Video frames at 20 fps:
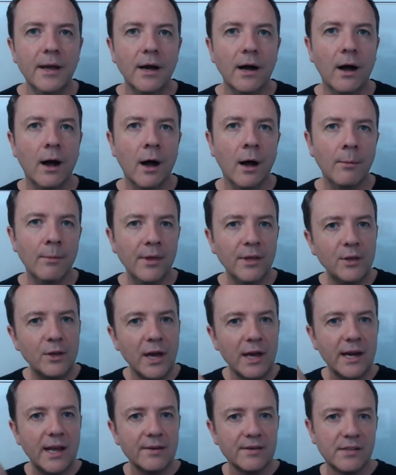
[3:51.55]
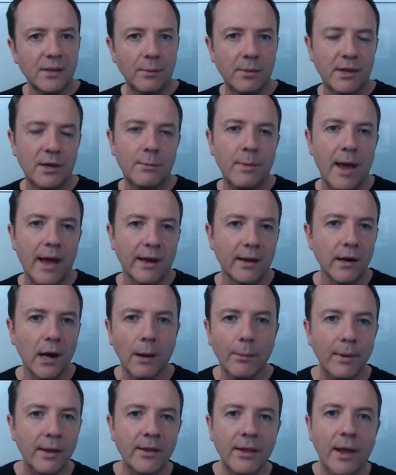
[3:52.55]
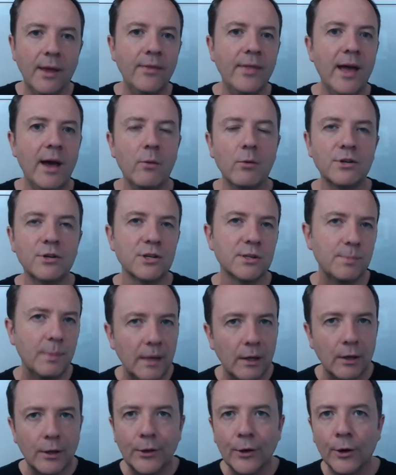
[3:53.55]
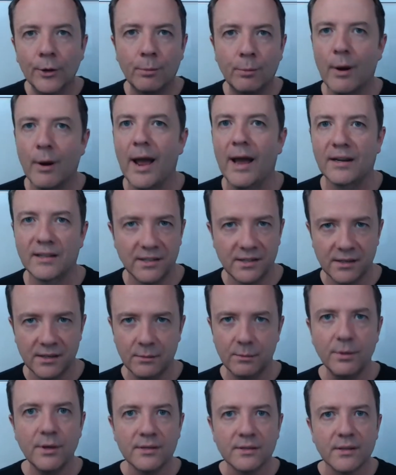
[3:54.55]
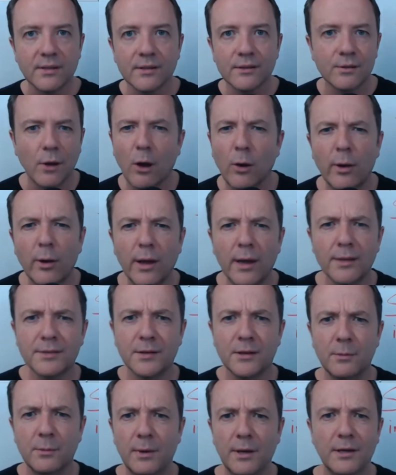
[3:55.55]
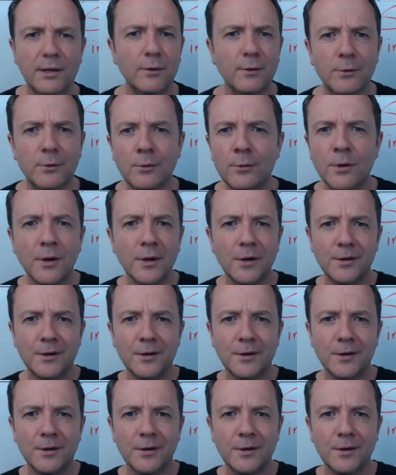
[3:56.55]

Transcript: um, that you got to have something to back it up and, and that would just be good practice in business oh yeah it's going to make you